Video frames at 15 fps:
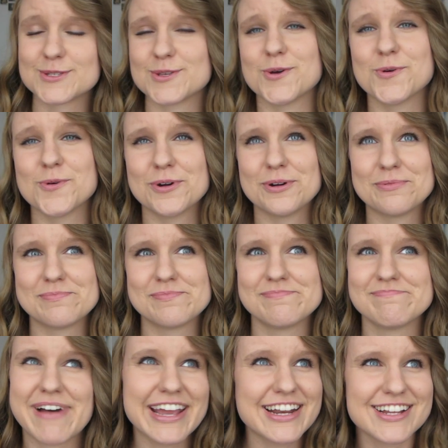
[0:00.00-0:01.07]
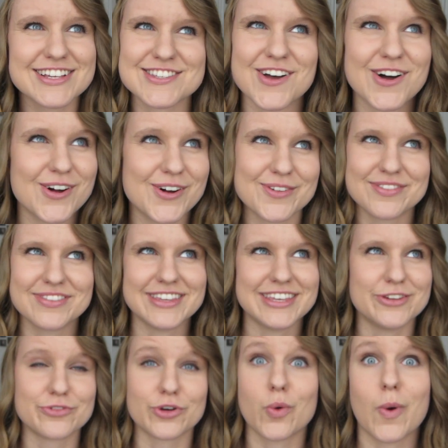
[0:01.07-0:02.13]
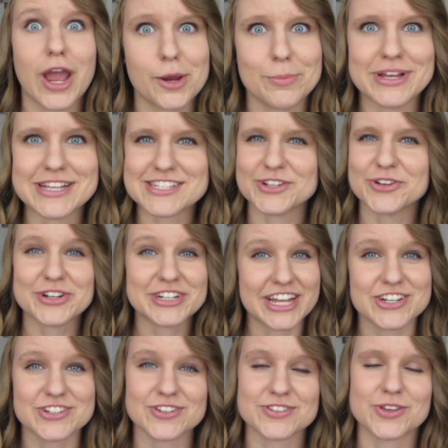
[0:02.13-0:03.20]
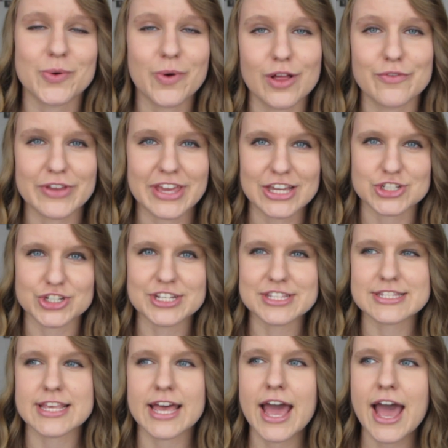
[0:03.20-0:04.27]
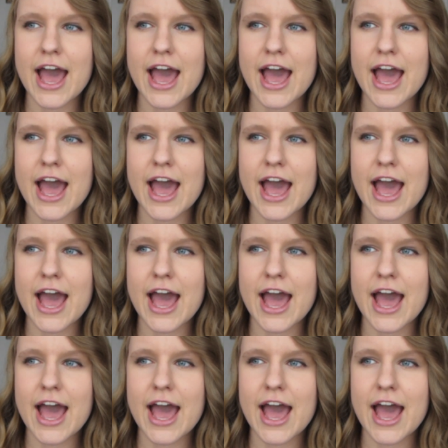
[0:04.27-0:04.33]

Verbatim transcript: So minus all the requirements and credentials and qualifications,